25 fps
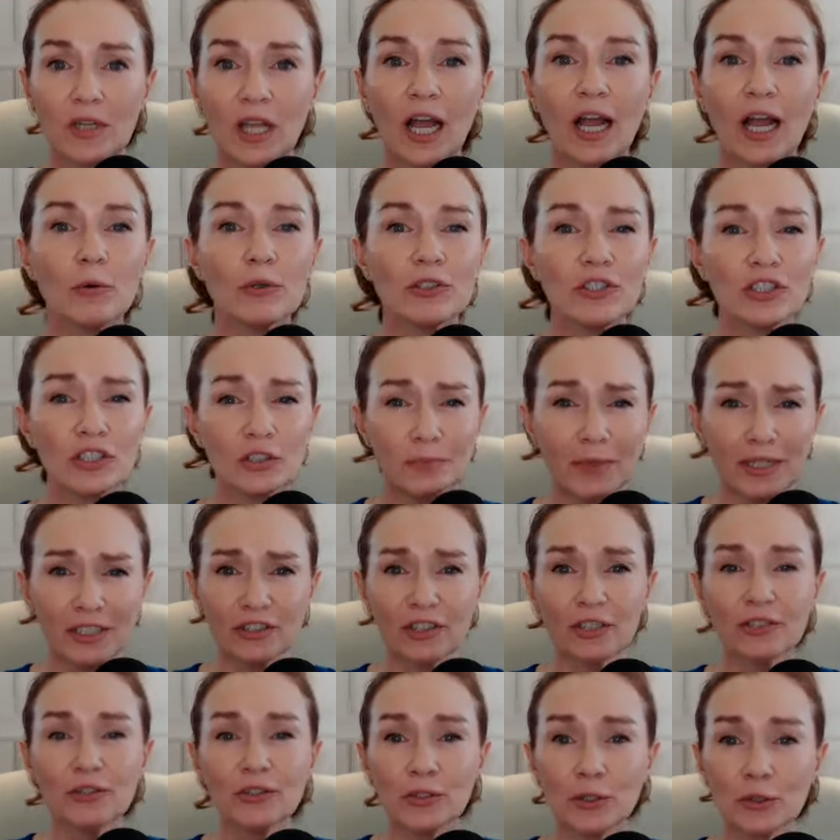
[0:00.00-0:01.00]
I will just
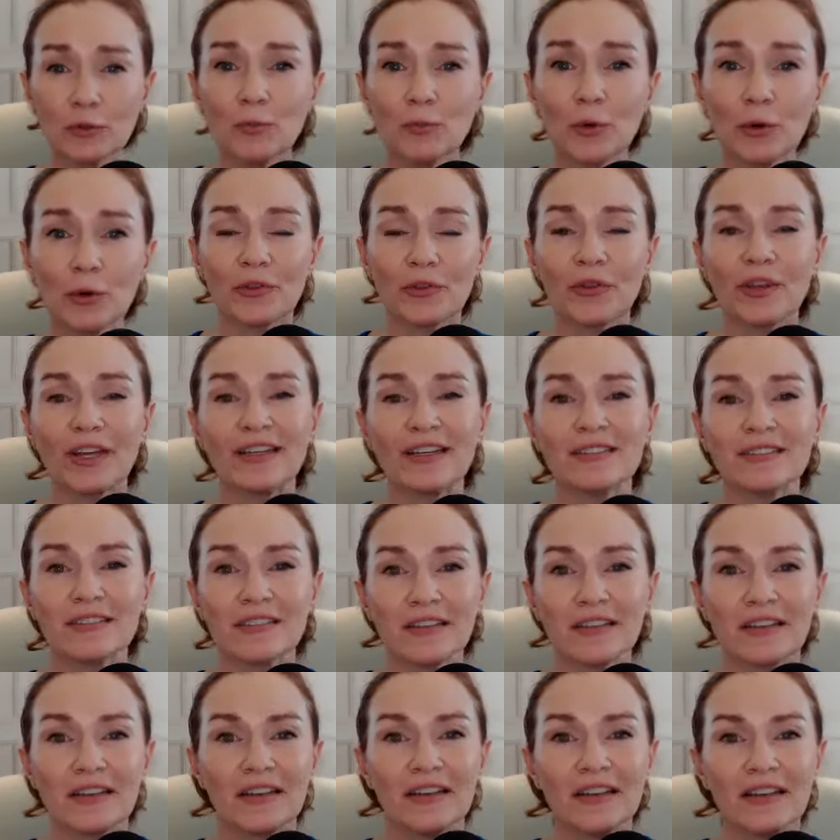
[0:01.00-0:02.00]
mention two
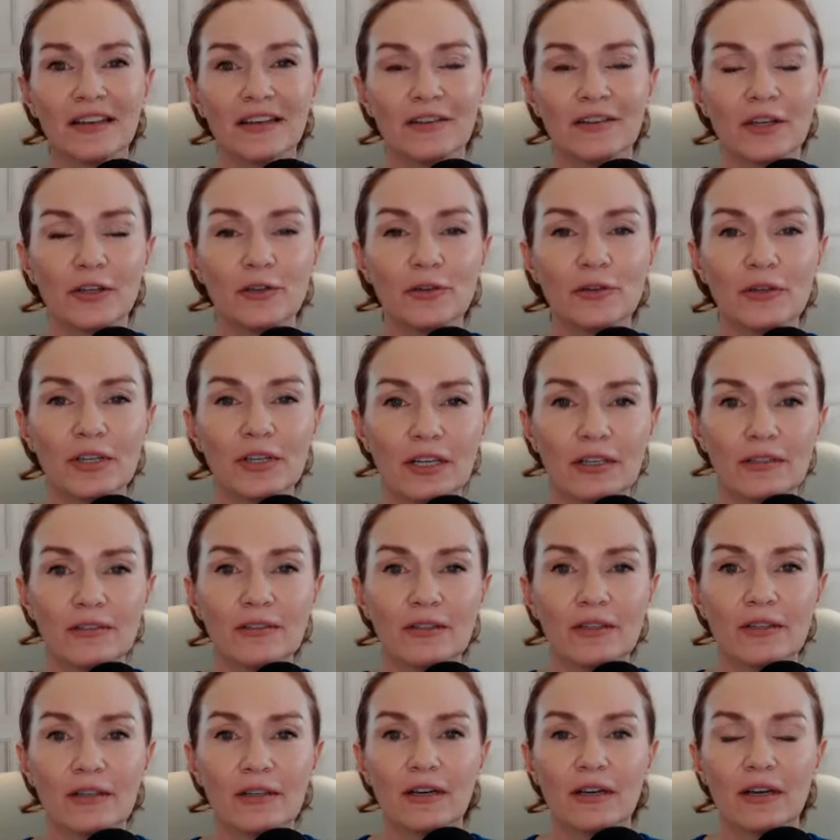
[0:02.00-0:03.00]
things that you
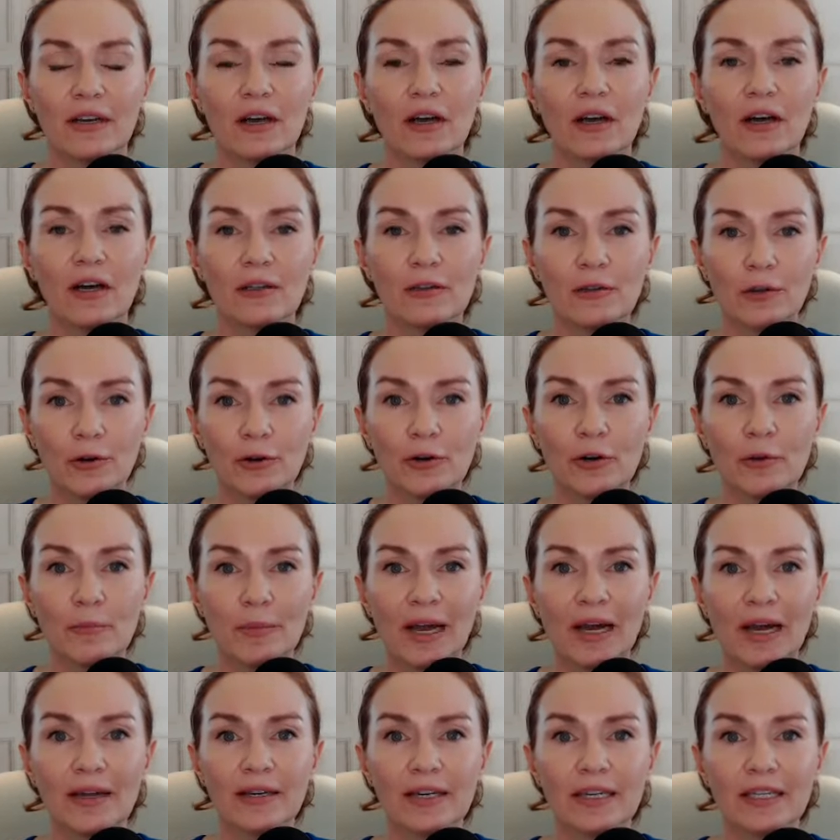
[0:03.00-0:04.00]
can learn
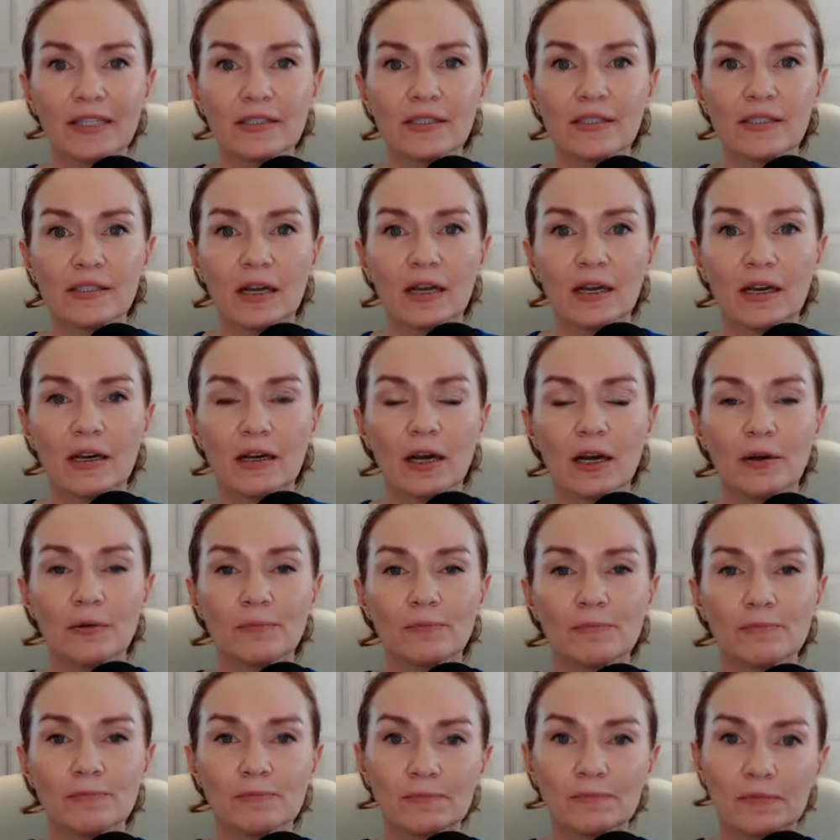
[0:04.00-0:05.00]
about is a
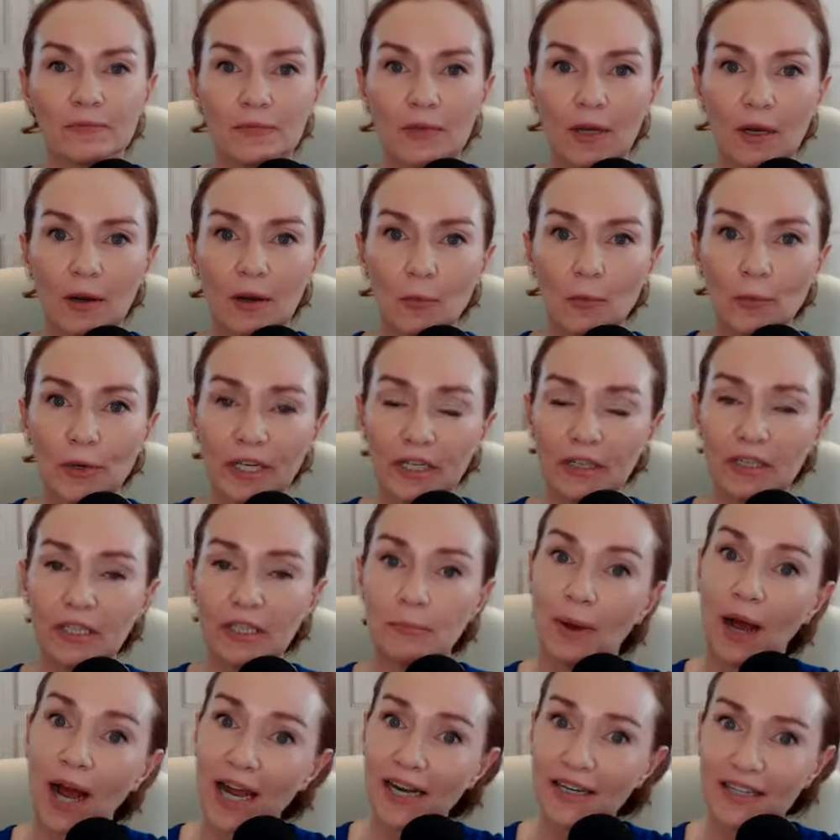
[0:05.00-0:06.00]
weekly
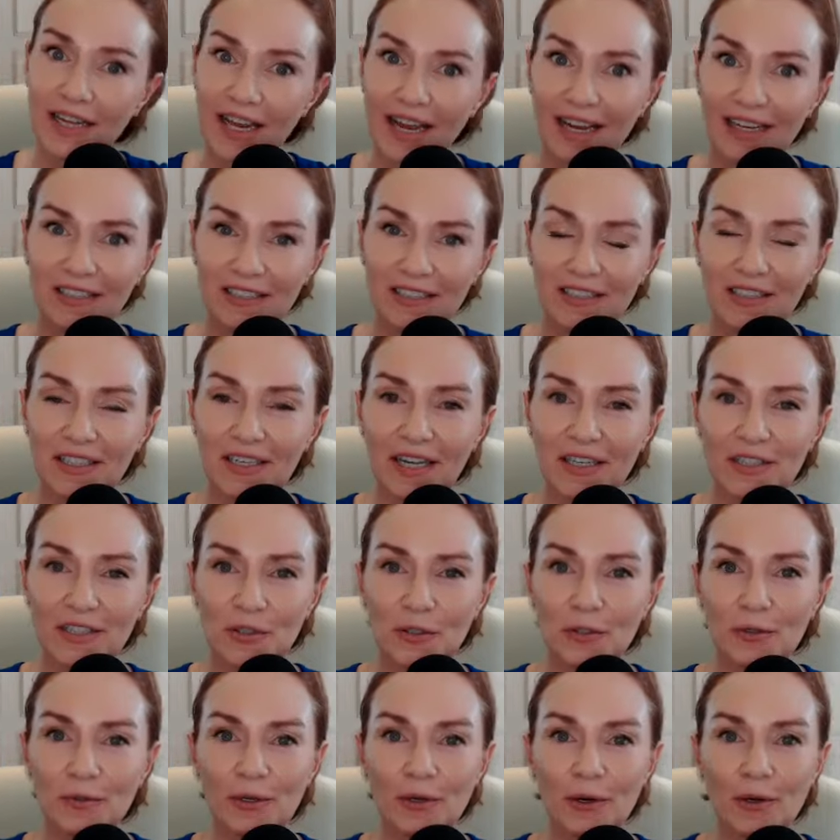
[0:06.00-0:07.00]
podcast that I
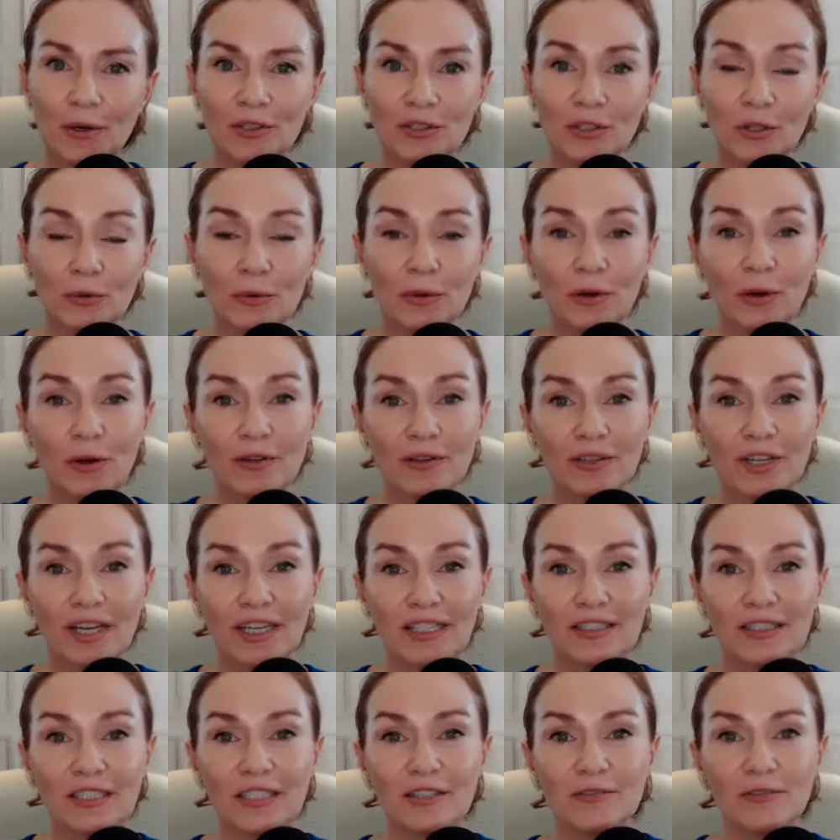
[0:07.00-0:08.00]
do, and also an
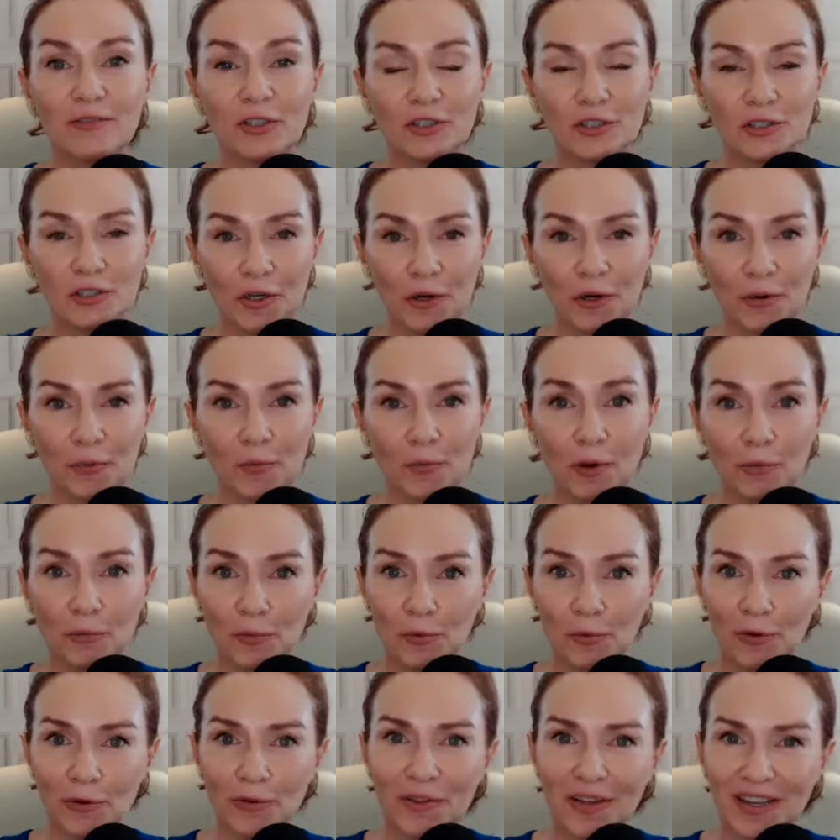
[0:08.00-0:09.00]
online TV show. One
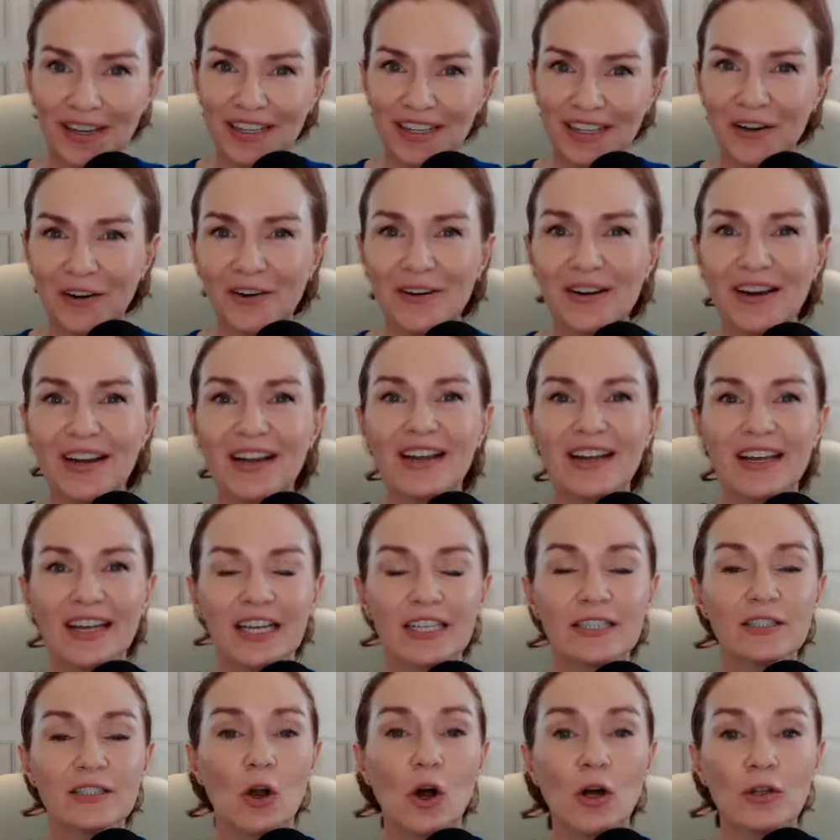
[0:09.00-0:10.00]
more thing here.
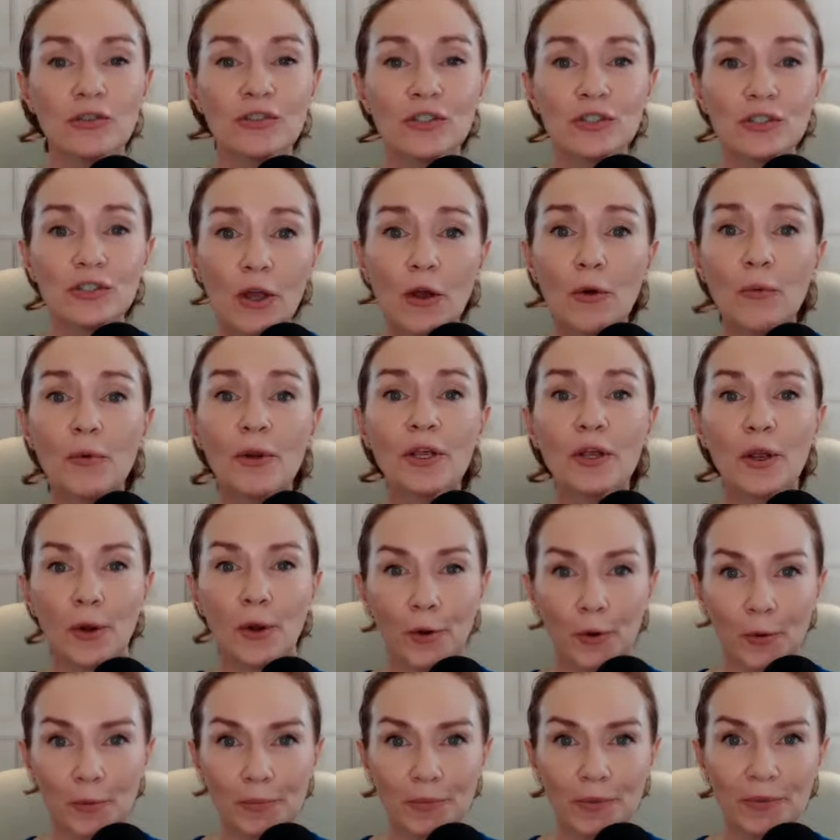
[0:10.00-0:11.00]
It's called Sowing
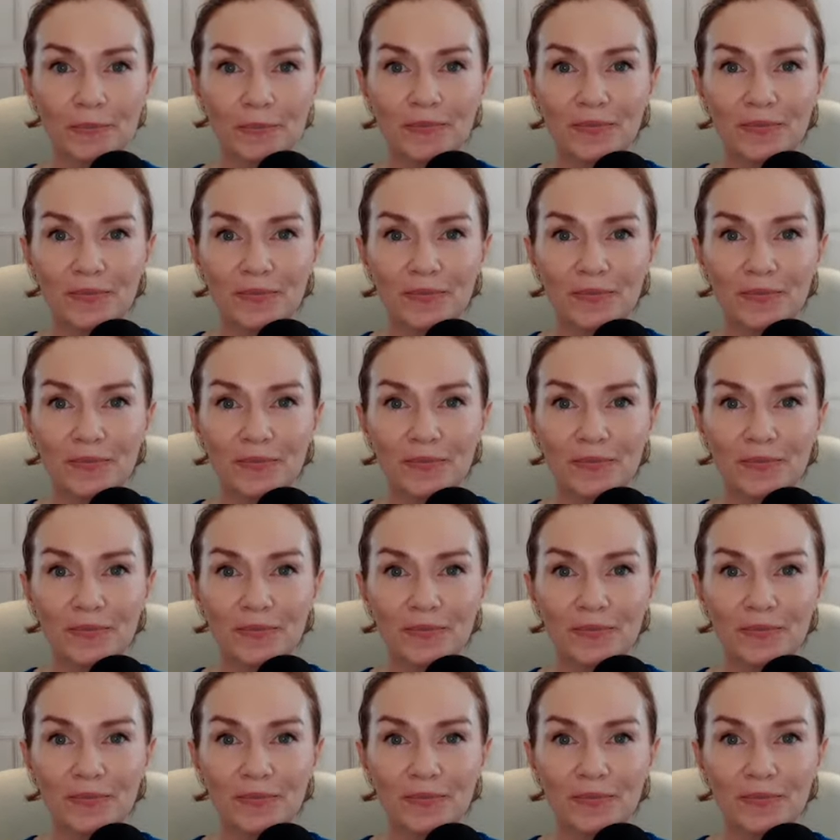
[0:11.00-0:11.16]
Hope.